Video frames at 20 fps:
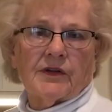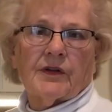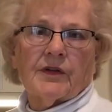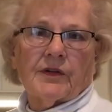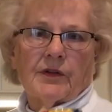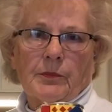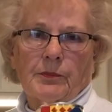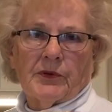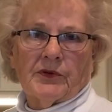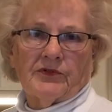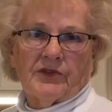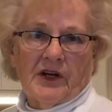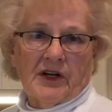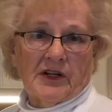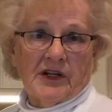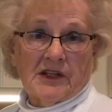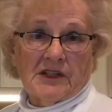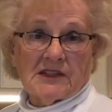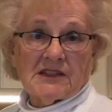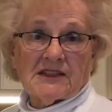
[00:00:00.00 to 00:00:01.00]
the
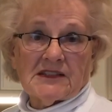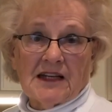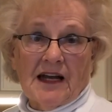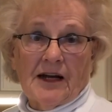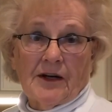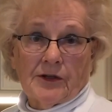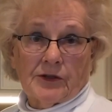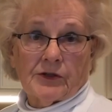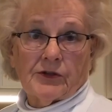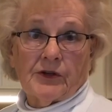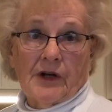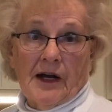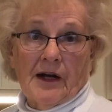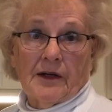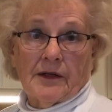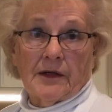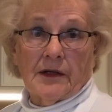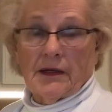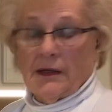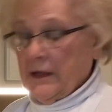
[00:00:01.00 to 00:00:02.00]
Bavarian sauerkraut
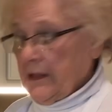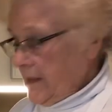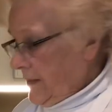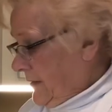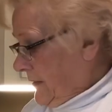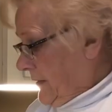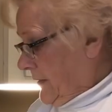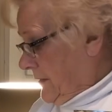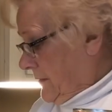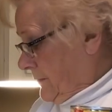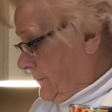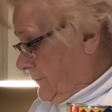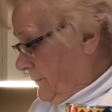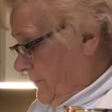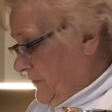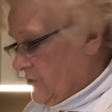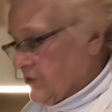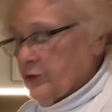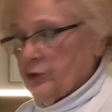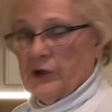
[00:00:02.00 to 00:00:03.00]
in
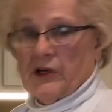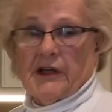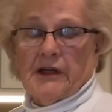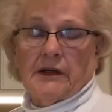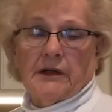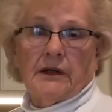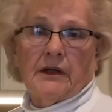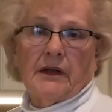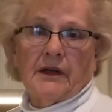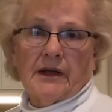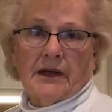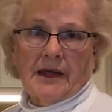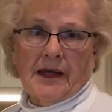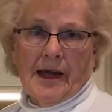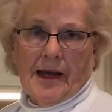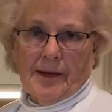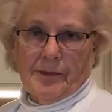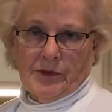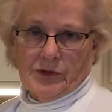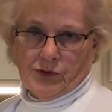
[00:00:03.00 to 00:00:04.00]
between the
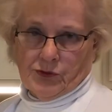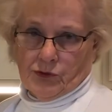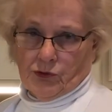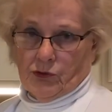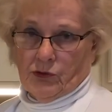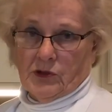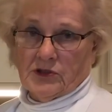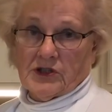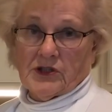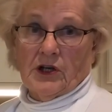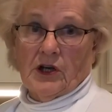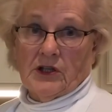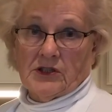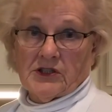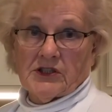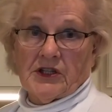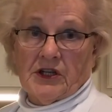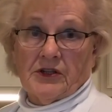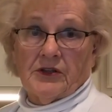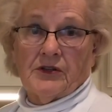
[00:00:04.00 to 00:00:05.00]
cabbage rolls
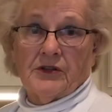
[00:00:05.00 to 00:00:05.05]
also.